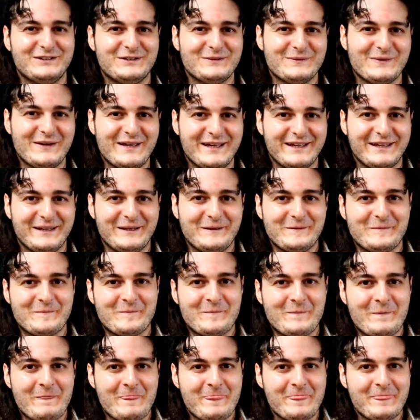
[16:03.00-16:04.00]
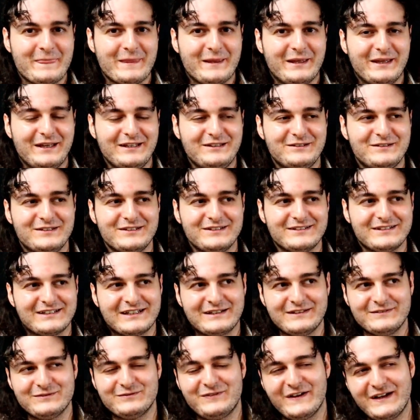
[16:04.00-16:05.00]
in a way. It's
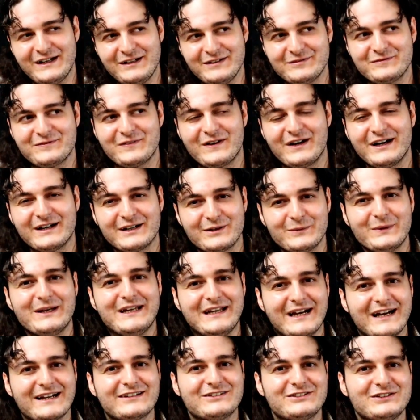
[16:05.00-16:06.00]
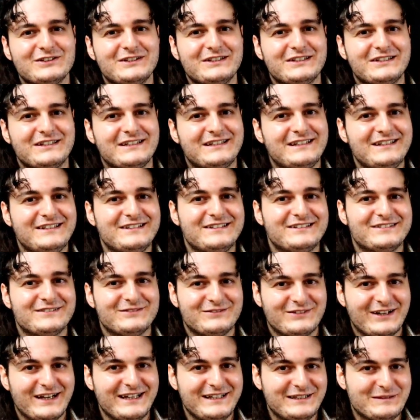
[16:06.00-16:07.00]
very far away actually, the keys,
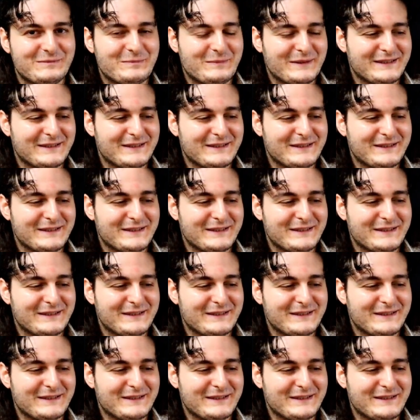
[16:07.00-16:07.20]
right?